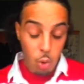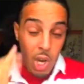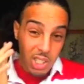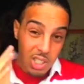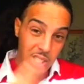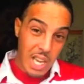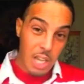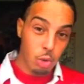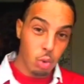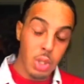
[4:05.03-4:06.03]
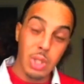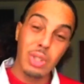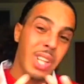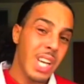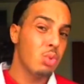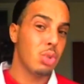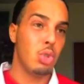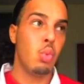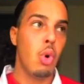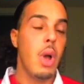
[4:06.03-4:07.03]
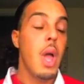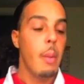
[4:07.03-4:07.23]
This is how you do this because that's what you want.